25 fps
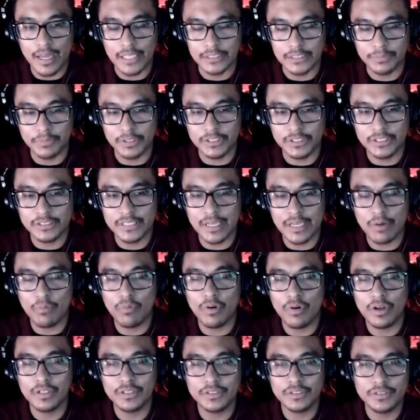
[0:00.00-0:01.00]
As much as I
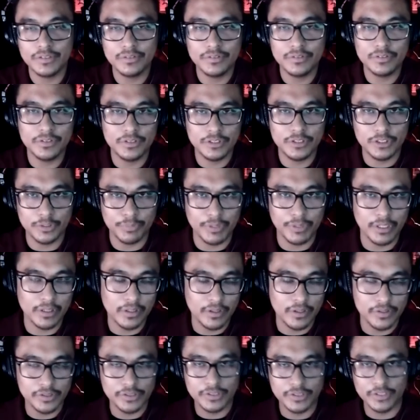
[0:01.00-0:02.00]
want to be
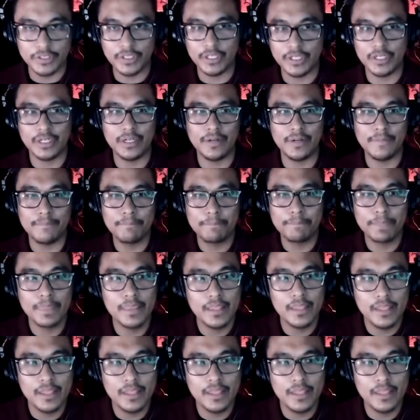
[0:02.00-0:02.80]
close to her,